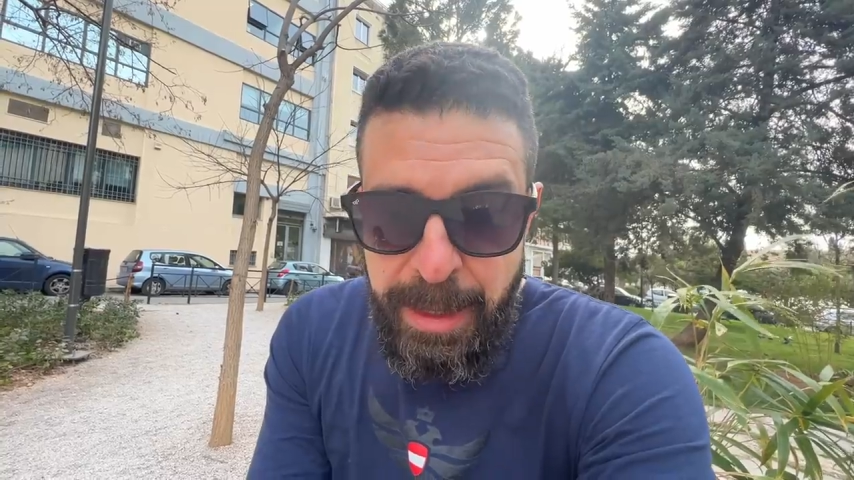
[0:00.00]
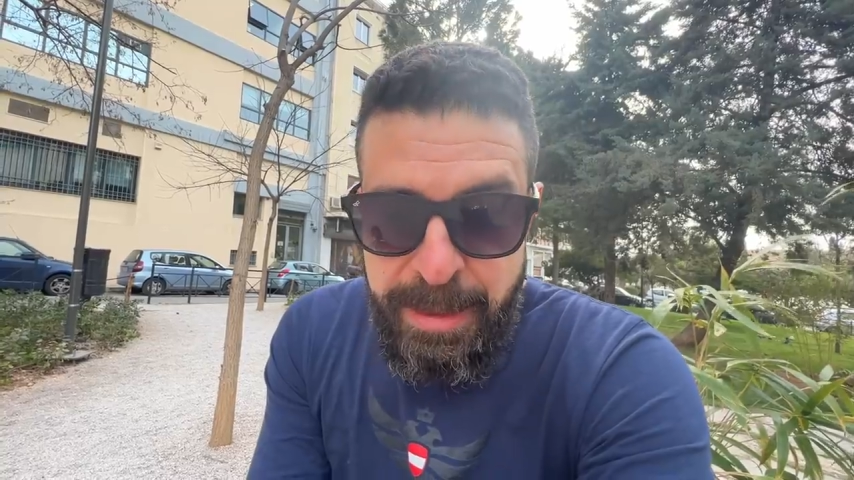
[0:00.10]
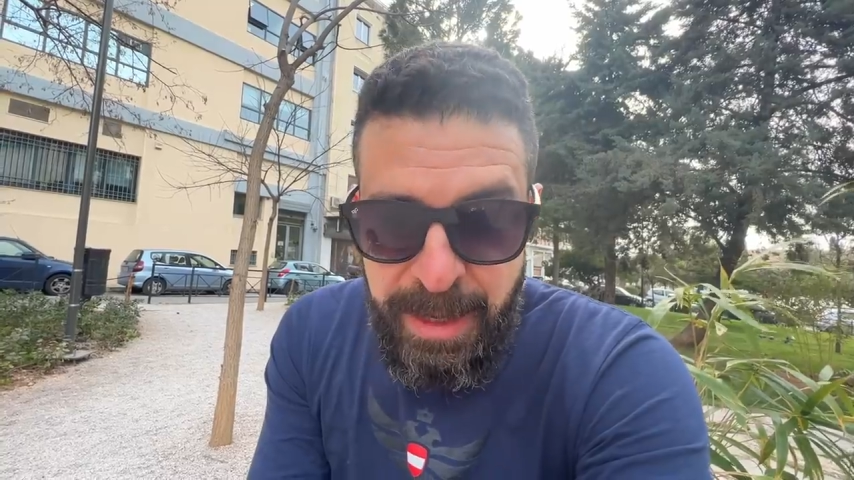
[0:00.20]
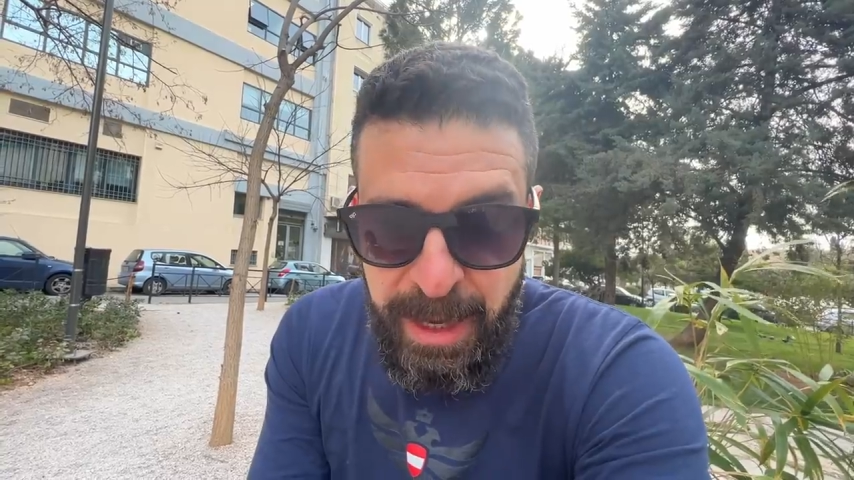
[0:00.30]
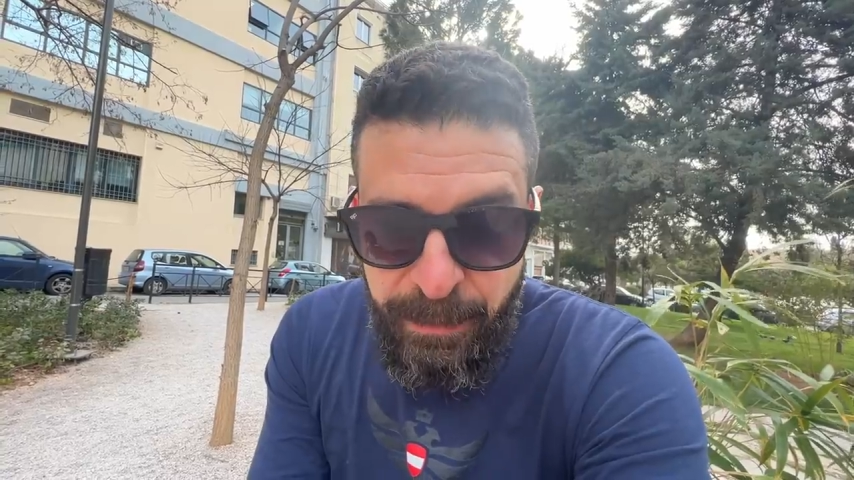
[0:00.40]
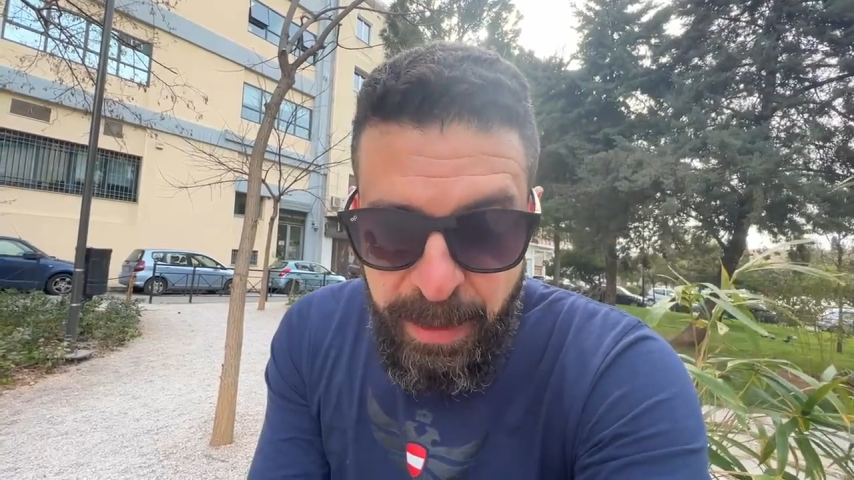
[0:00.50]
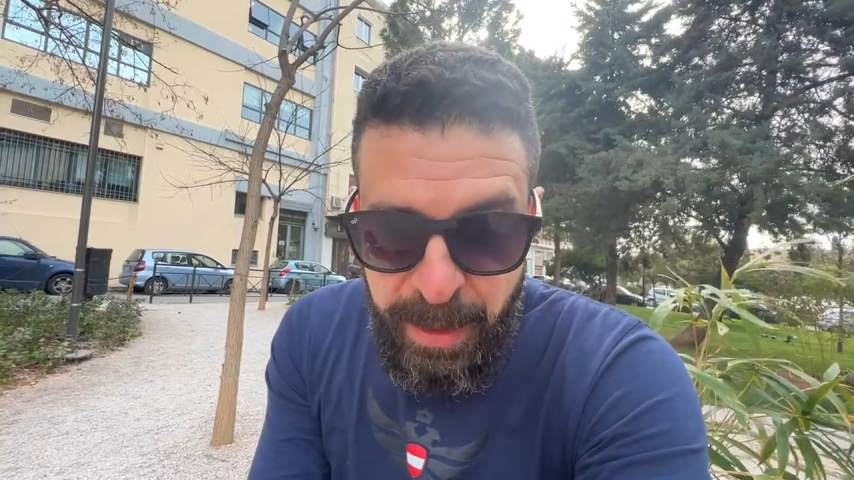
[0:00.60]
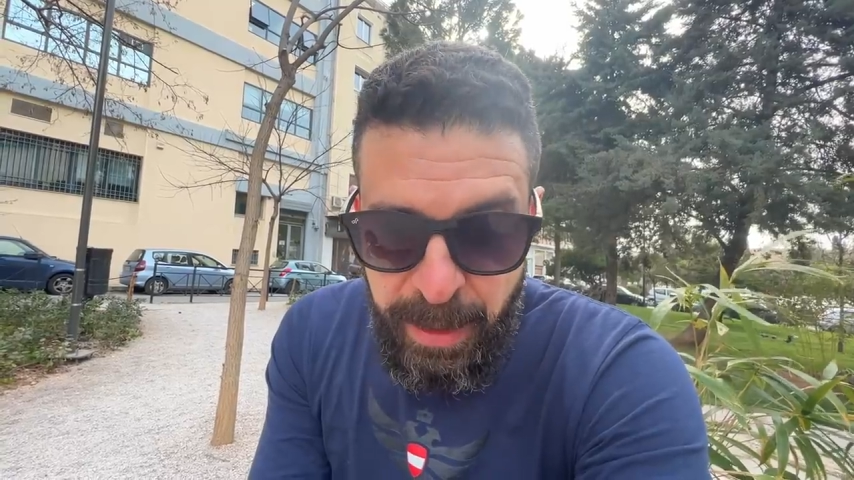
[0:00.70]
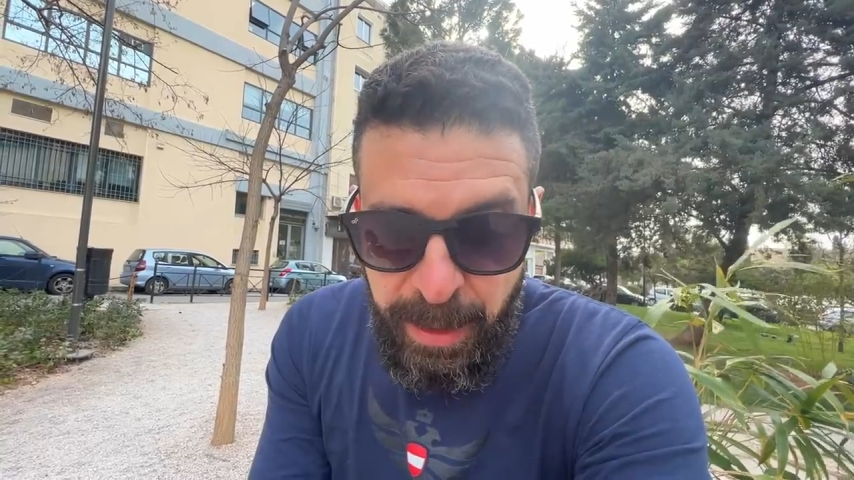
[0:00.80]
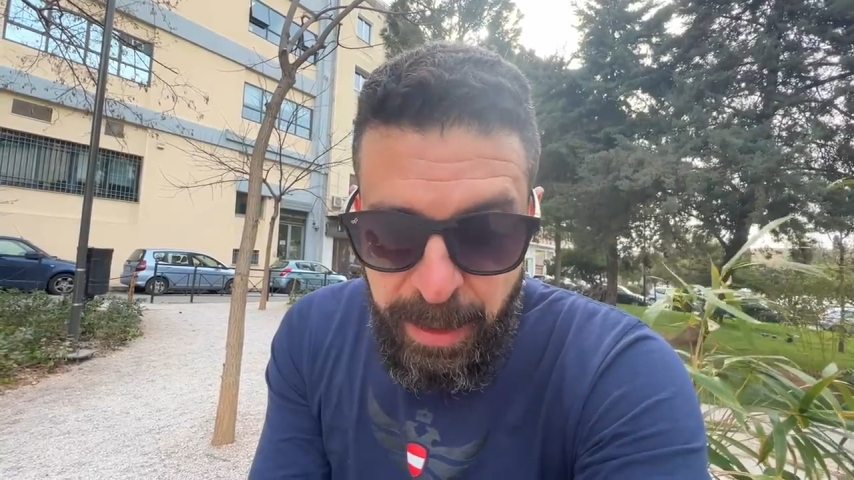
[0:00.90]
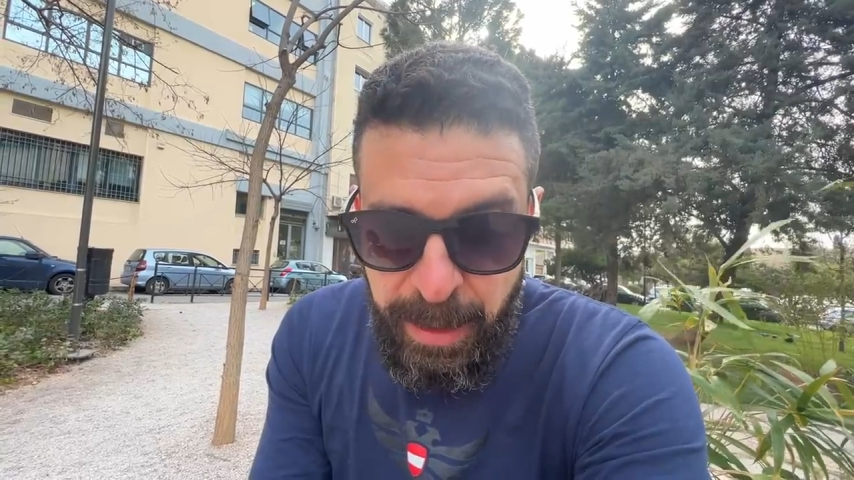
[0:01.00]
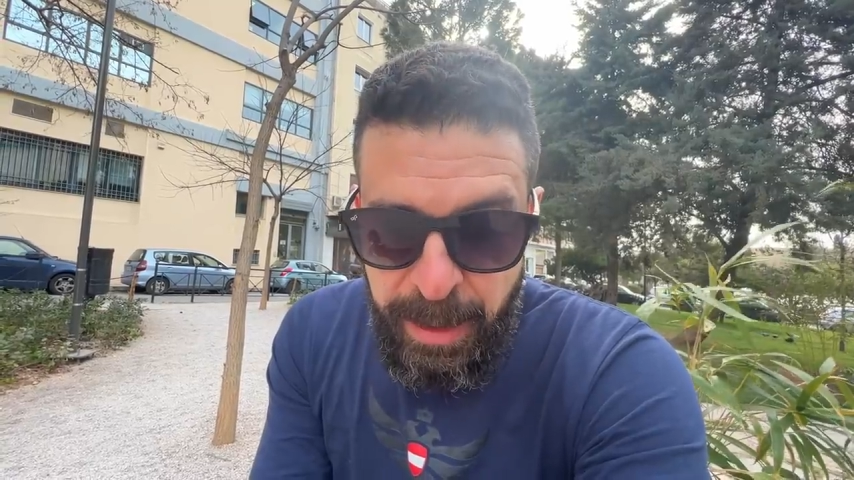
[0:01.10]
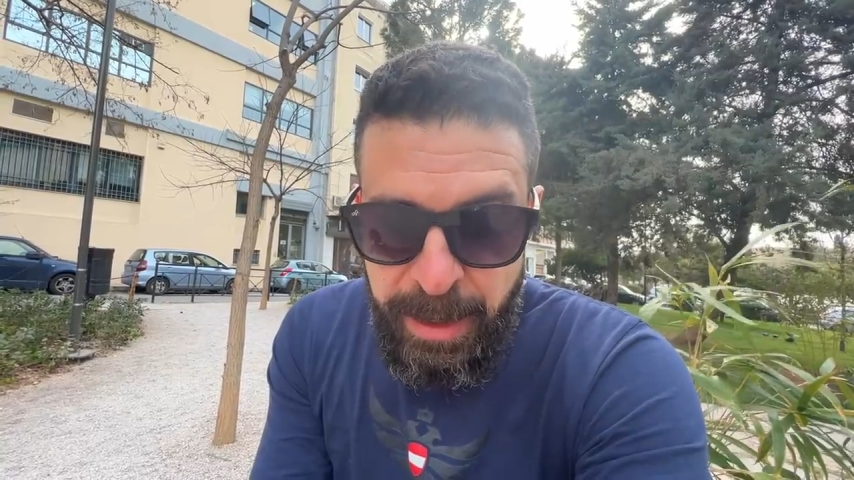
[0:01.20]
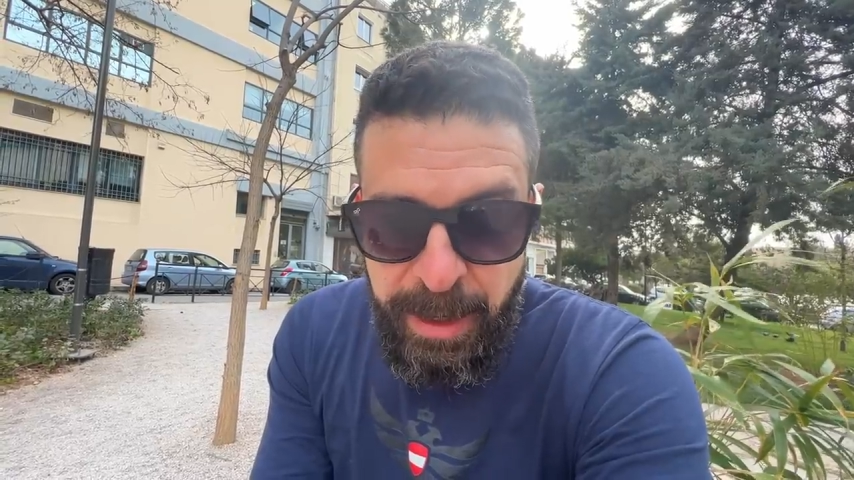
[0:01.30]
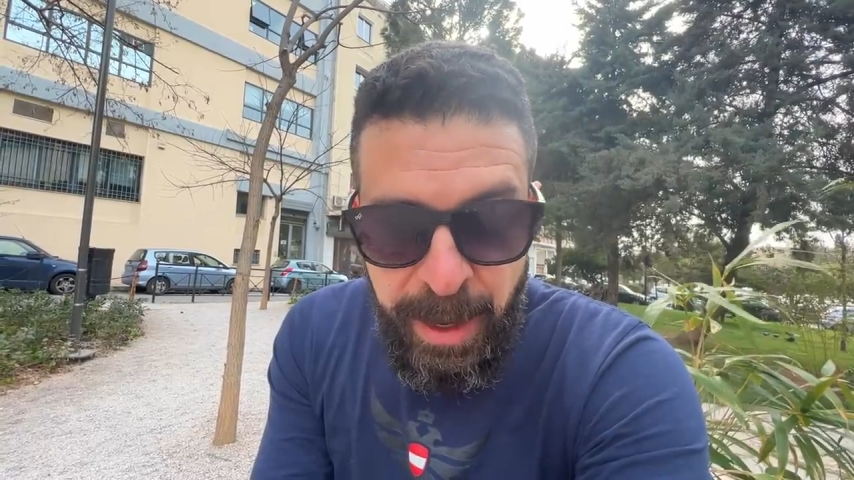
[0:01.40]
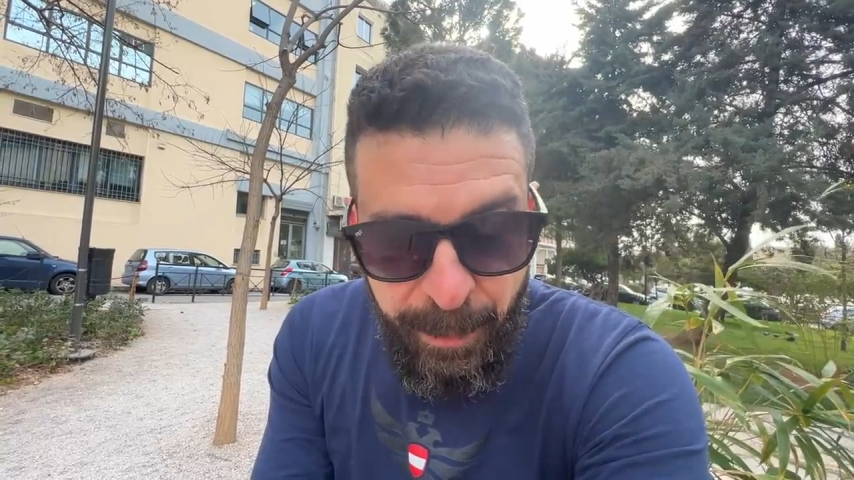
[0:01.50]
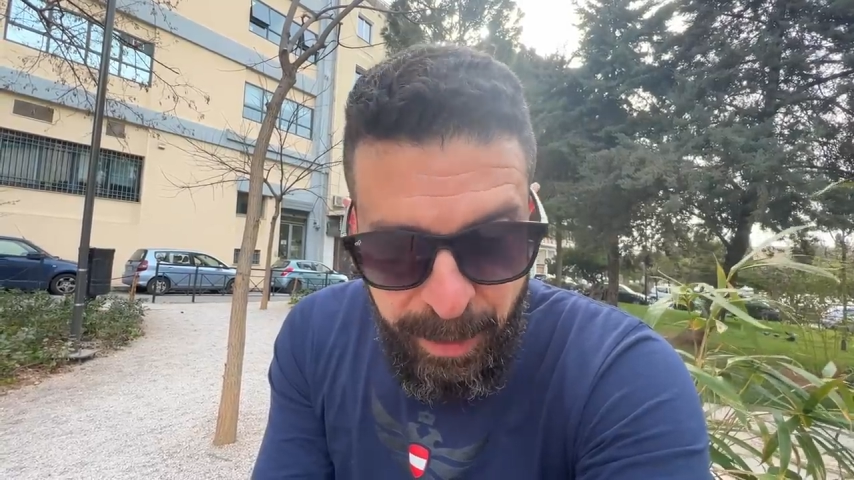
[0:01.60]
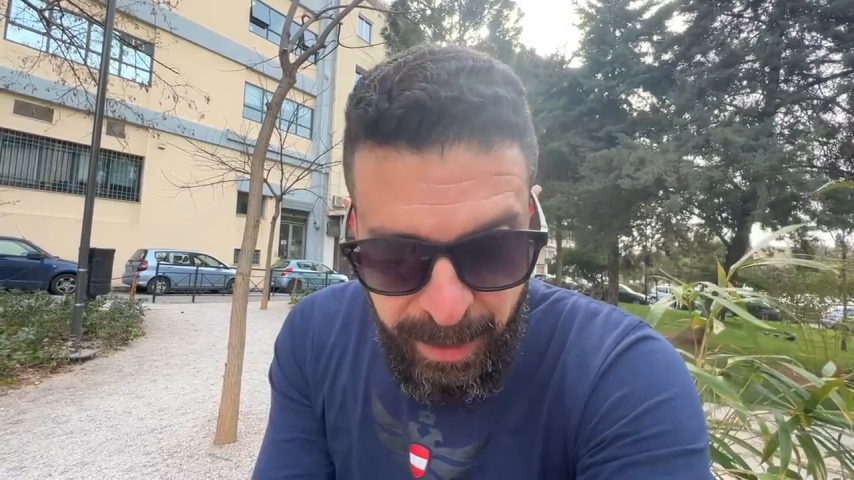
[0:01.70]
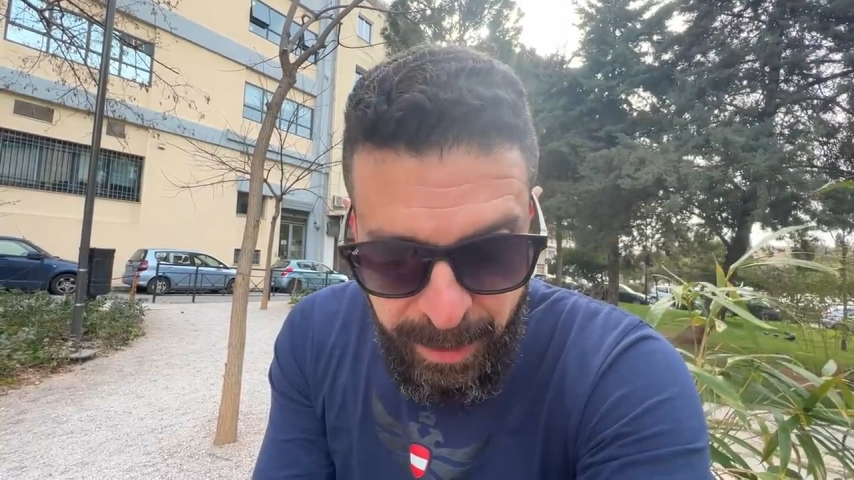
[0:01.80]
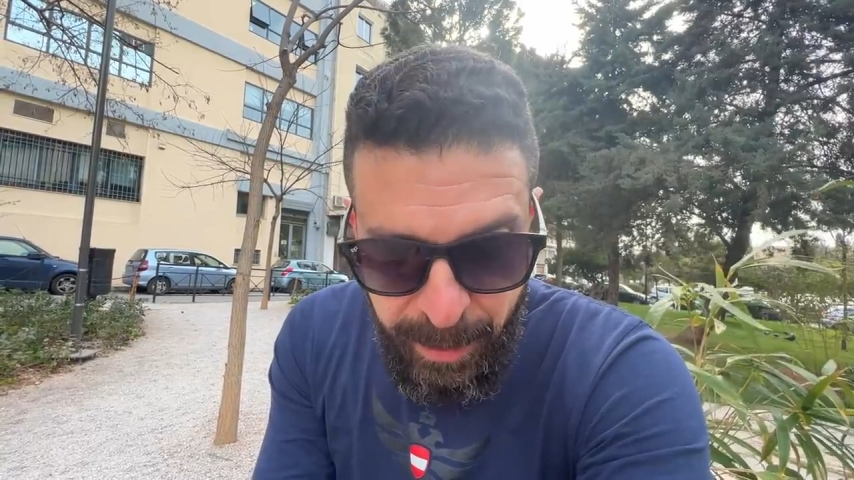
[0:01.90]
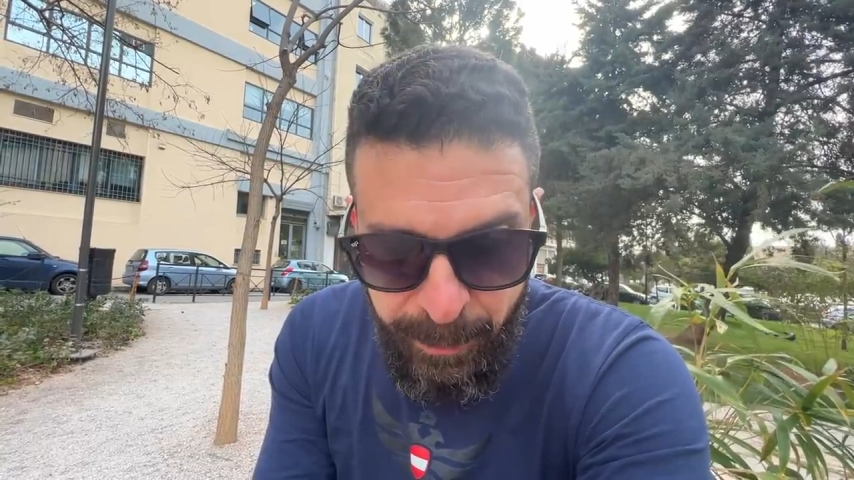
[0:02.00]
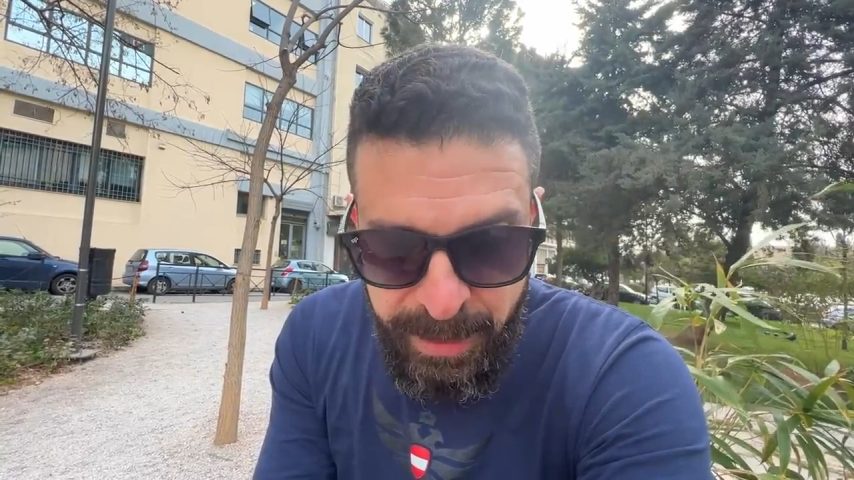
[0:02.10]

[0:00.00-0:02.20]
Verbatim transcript: David Arakhamia,